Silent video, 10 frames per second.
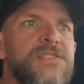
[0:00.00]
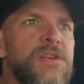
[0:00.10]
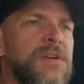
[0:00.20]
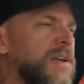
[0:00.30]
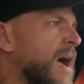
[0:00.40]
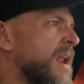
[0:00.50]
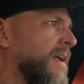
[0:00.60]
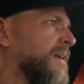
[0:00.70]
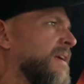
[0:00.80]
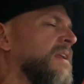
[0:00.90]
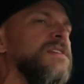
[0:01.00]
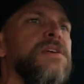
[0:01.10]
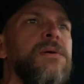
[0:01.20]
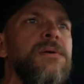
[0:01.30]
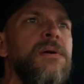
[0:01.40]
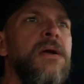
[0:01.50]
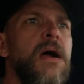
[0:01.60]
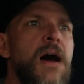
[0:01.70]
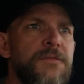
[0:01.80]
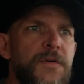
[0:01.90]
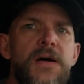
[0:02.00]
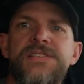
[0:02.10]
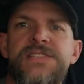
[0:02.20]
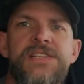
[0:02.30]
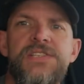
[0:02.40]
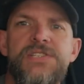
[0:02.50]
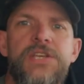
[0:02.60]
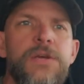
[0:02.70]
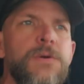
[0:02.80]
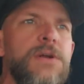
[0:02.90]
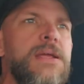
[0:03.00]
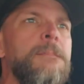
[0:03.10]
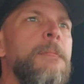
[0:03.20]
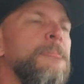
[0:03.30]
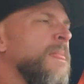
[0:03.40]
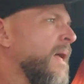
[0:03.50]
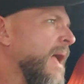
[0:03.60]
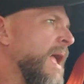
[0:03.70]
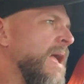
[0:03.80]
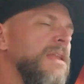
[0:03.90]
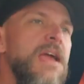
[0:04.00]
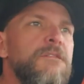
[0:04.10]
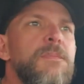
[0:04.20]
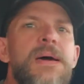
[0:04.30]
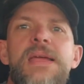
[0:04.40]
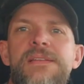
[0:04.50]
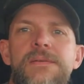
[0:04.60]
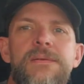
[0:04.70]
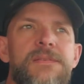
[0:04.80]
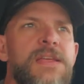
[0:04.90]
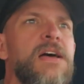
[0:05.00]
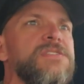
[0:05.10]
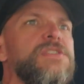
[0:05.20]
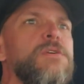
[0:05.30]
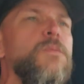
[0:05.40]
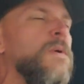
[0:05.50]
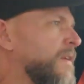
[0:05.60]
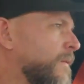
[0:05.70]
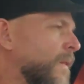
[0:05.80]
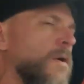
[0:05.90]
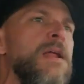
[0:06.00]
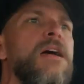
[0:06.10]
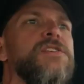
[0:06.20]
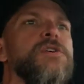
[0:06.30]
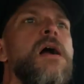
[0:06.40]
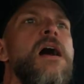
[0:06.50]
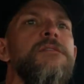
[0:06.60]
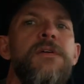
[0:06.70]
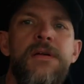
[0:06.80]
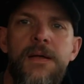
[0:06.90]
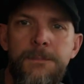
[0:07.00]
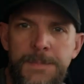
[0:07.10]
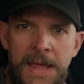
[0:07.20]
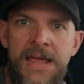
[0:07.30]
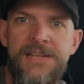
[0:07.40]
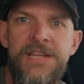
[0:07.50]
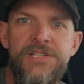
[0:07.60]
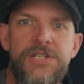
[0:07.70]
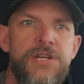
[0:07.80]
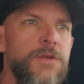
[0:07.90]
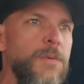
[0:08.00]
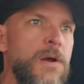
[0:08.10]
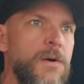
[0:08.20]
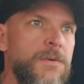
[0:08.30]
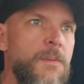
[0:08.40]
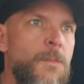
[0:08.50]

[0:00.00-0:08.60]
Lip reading: So you can kind of get into a false sense of security. And everybody tells you when you learn how to drive, pay attention to the road.